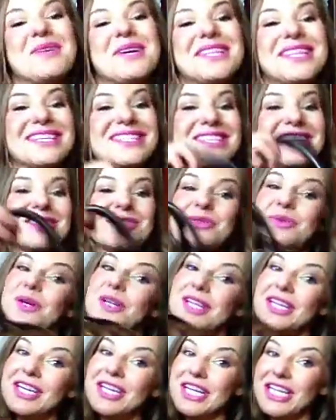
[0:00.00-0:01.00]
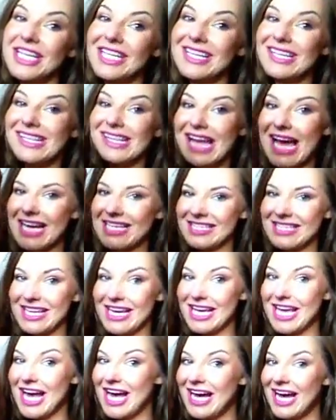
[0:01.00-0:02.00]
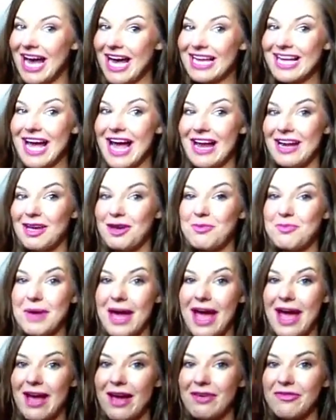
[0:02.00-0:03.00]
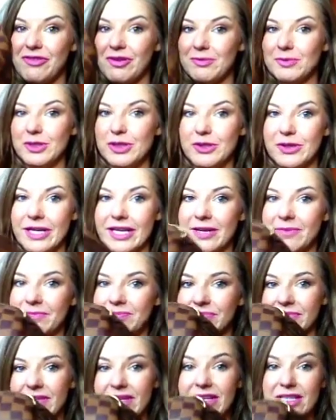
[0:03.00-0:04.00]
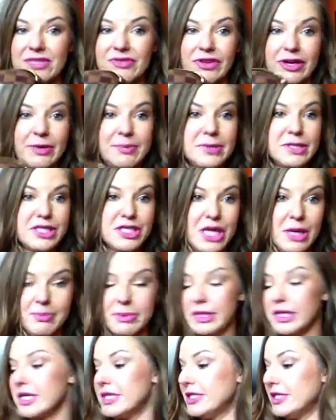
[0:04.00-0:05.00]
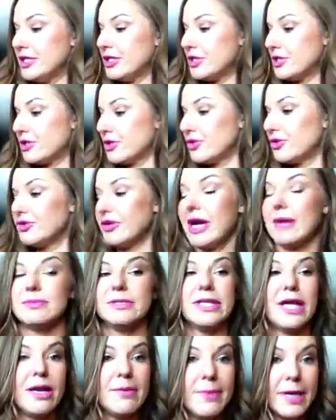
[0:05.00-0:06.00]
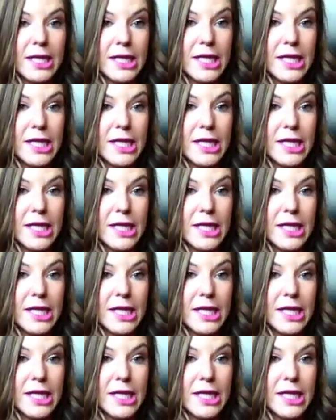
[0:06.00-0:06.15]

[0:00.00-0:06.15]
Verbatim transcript: but this is a really good classic iconic bag from Louis. it's very misshapen because I just grabbed it out of my